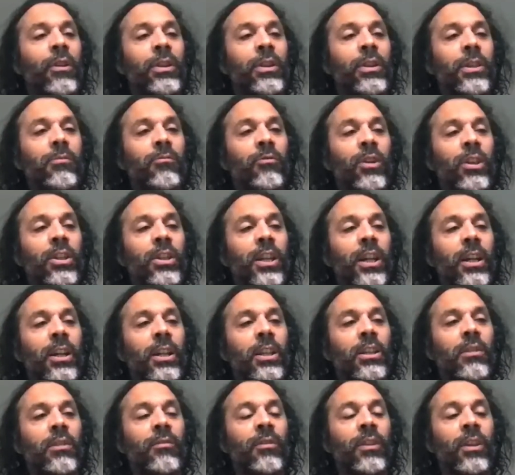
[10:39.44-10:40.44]
returned
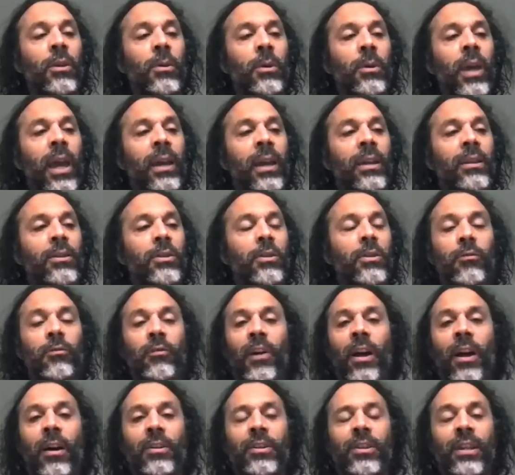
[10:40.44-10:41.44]
to the UK in
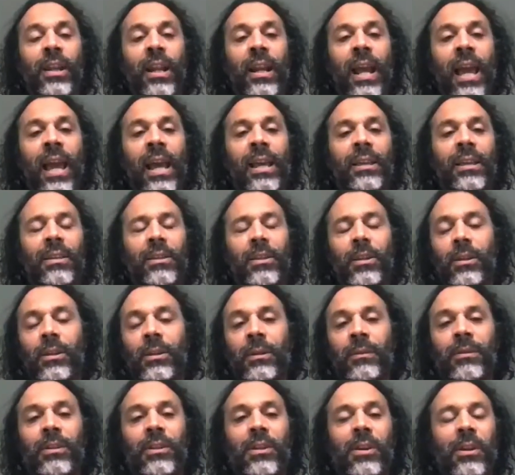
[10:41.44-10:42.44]
2008
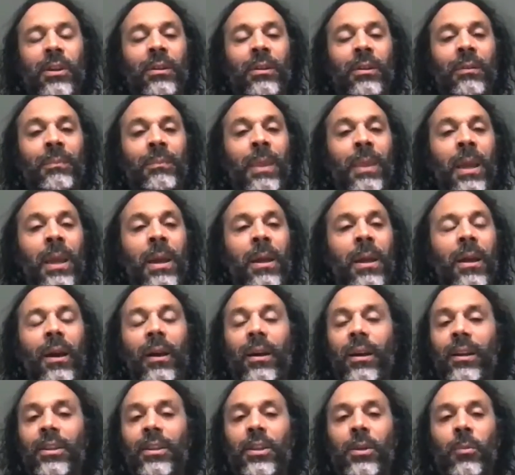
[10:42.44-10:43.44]

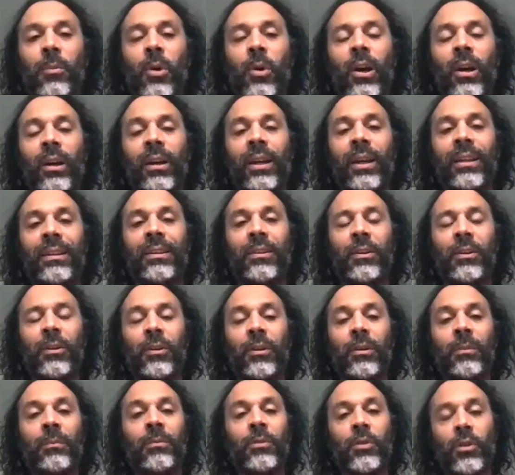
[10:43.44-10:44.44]
to work in
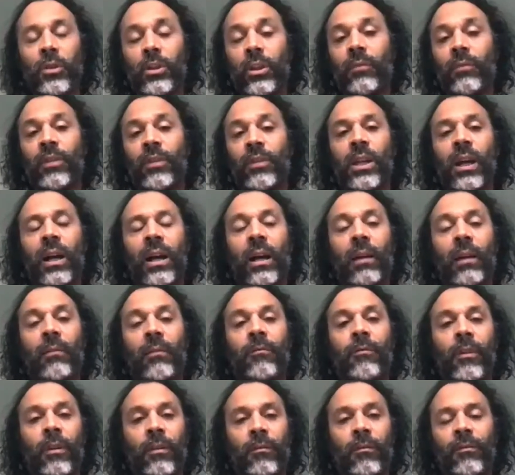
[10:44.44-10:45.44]
Durham, just at the time
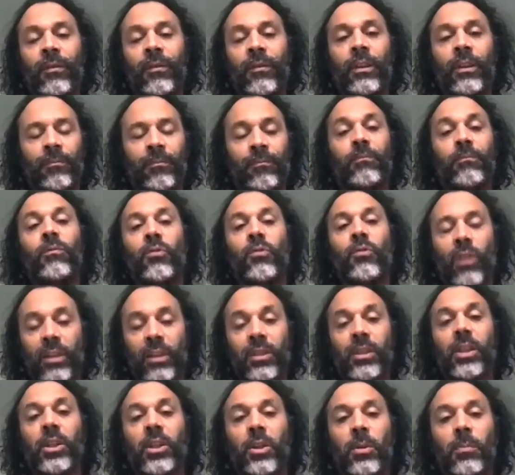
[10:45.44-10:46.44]
that the
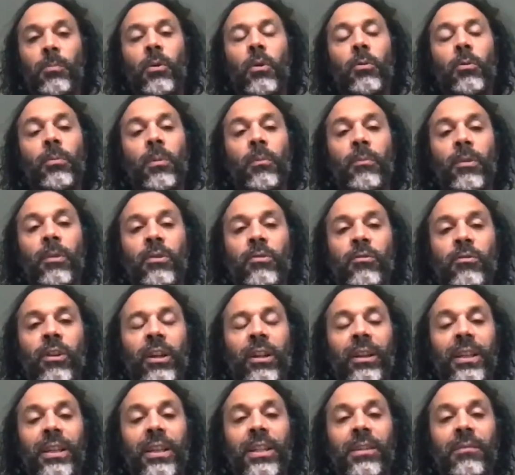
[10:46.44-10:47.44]
transition movement was
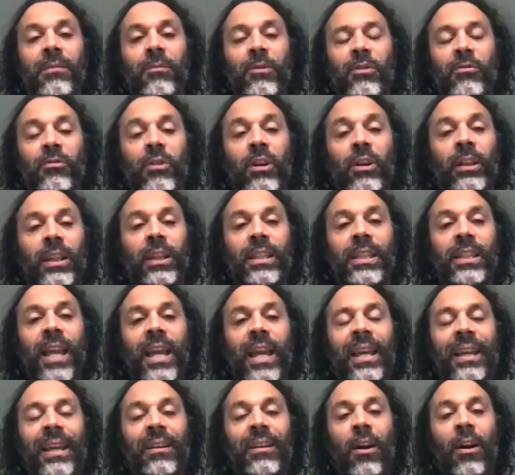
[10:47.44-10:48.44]
really
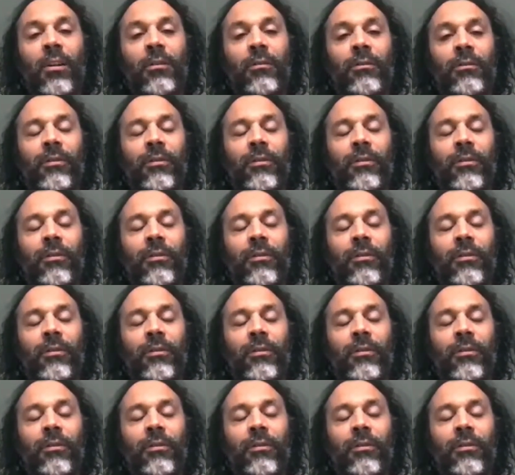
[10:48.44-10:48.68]
taking off.